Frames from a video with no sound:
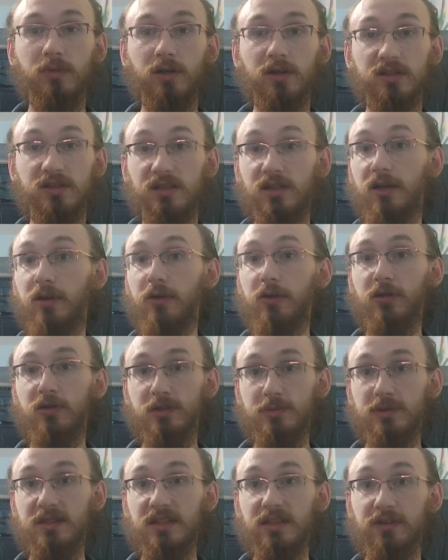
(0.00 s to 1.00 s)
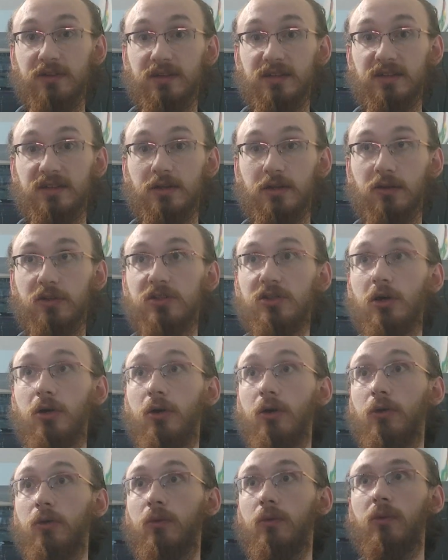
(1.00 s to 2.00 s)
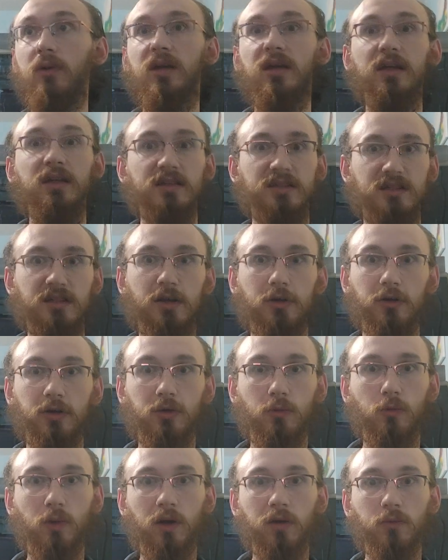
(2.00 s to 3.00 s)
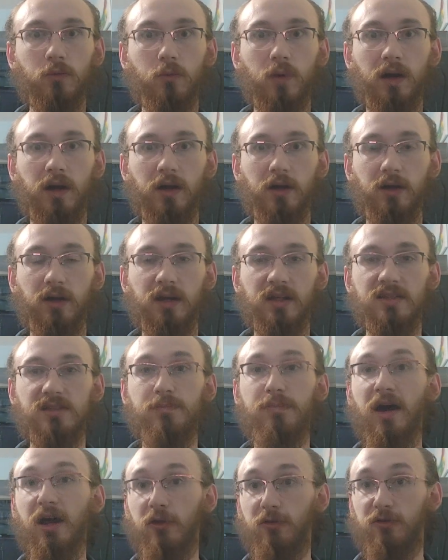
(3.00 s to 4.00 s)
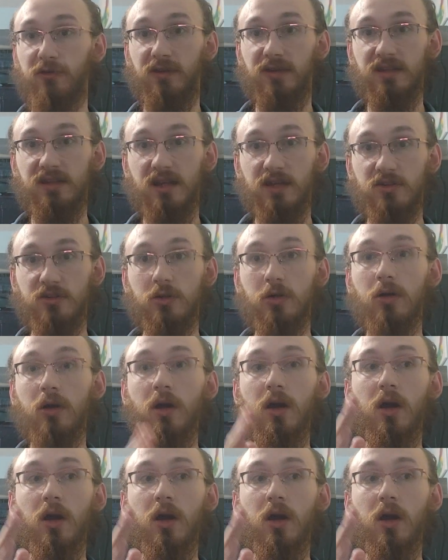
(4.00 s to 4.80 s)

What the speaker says: scenario specific still. So in scenario 1, where it's battle for the center,